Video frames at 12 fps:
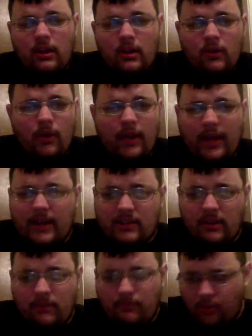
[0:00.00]
Quake has
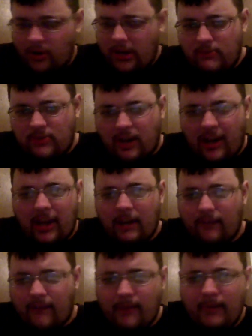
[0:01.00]
a pretty
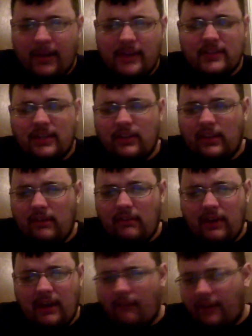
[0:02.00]
gigantic fan base, and they
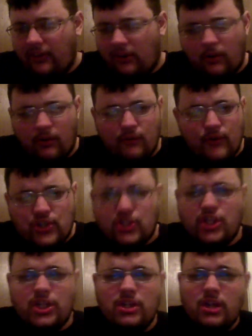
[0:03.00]
even have like their own
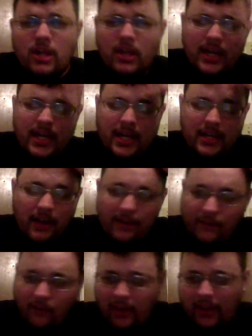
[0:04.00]
convention. And I
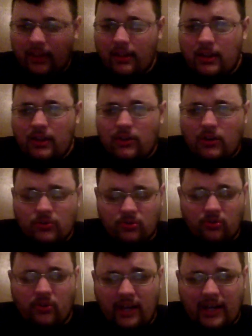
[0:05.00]
feel like there's a
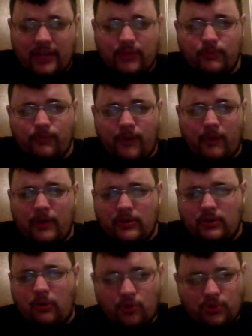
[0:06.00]
really nice fan base
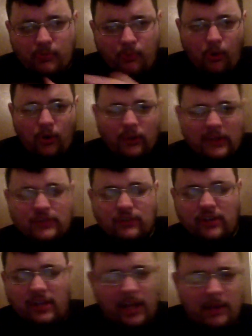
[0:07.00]
that will support these
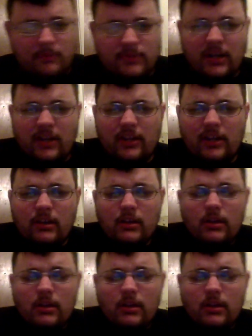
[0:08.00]
3 games. And I think